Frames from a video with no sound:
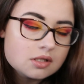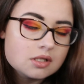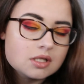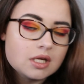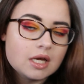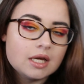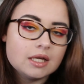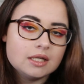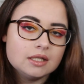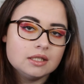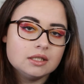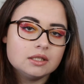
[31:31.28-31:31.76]

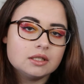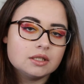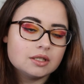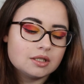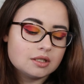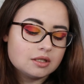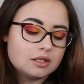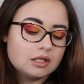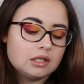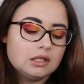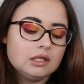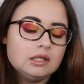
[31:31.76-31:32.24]
take
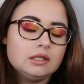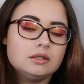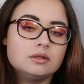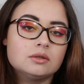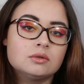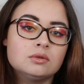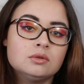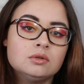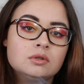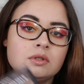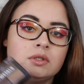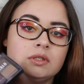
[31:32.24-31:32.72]
the
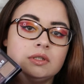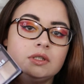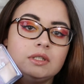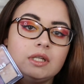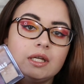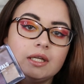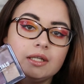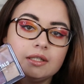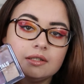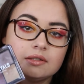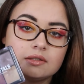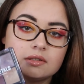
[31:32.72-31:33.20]
little
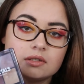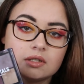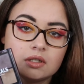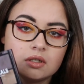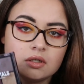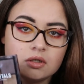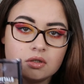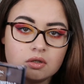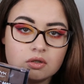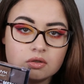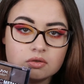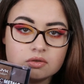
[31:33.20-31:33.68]
NYX
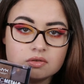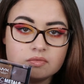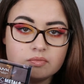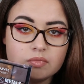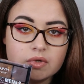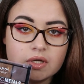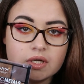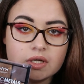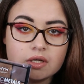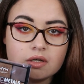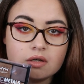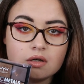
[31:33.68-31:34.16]

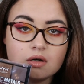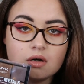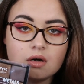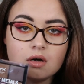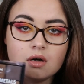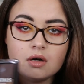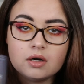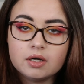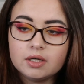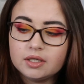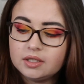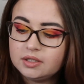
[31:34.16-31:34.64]
Cosmic
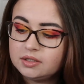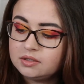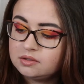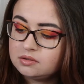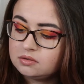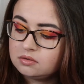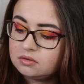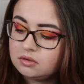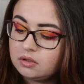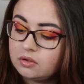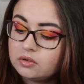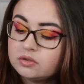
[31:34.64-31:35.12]

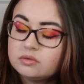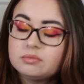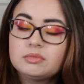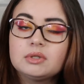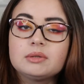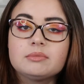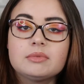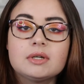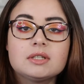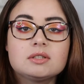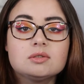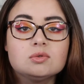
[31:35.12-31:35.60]

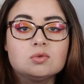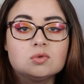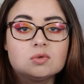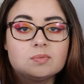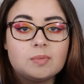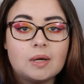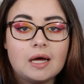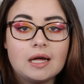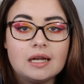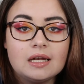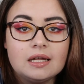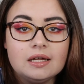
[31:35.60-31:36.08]

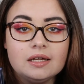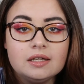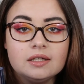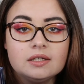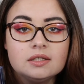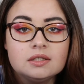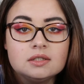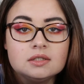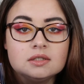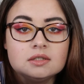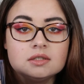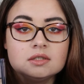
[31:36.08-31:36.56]
Metals palette
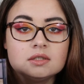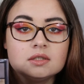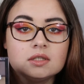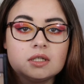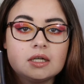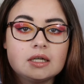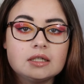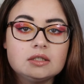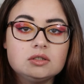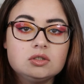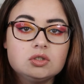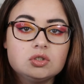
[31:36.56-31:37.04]

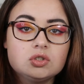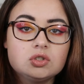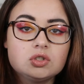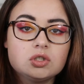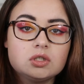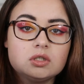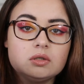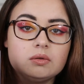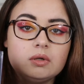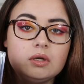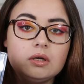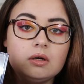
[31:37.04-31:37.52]
and just
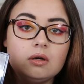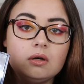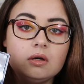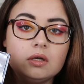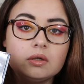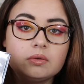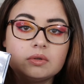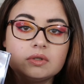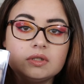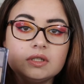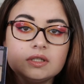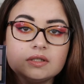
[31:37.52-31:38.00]
show you a little
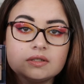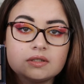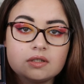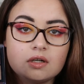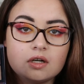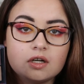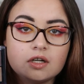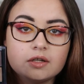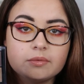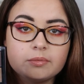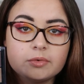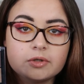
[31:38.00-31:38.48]
look with this
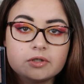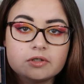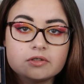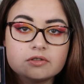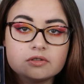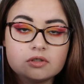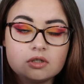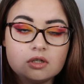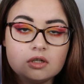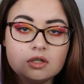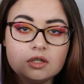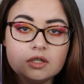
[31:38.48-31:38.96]
guy,
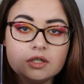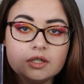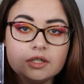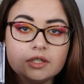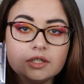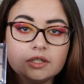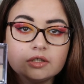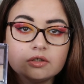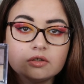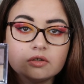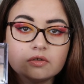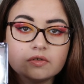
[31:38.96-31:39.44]
because
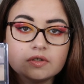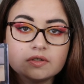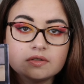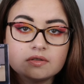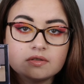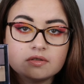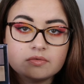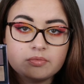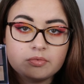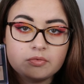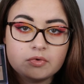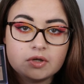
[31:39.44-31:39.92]
I got
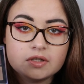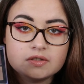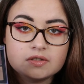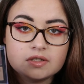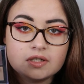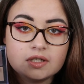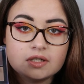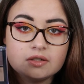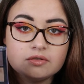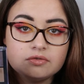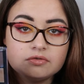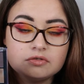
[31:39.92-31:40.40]
this as
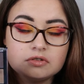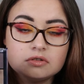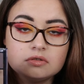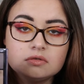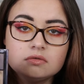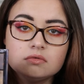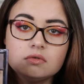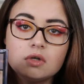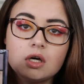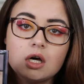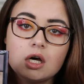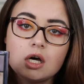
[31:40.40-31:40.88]
a gift,
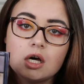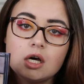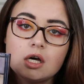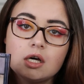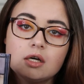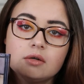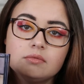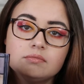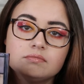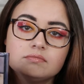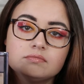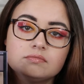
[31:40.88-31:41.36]

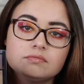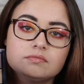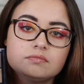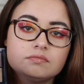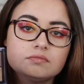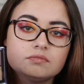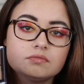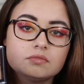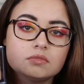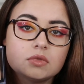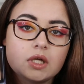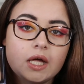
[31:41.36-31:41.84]

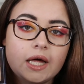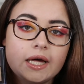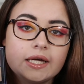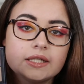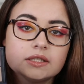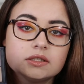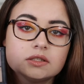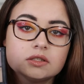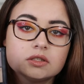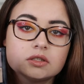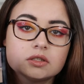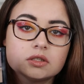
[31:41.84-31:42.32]
and
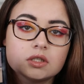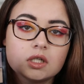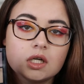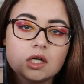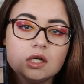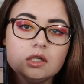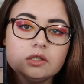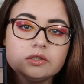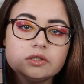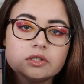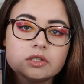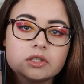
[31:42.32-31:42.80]

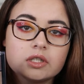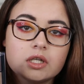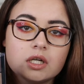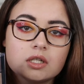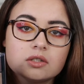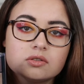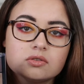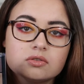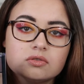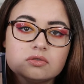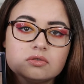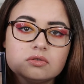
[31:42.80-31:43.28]
I looked at the
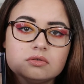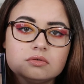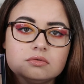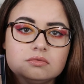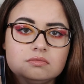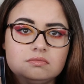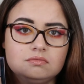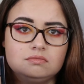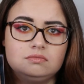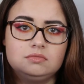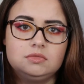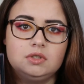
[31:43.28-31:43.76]
colours and
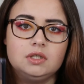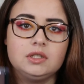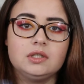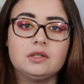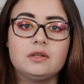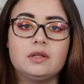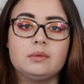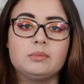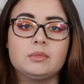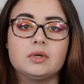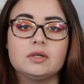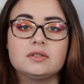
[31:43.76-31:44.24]
thought, none
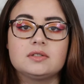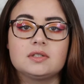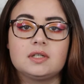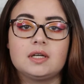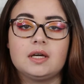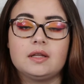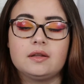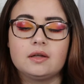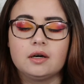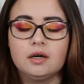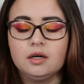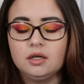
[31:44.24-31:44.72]
of them go
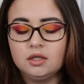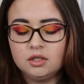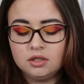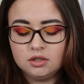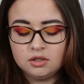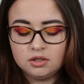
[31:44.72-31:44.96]
together,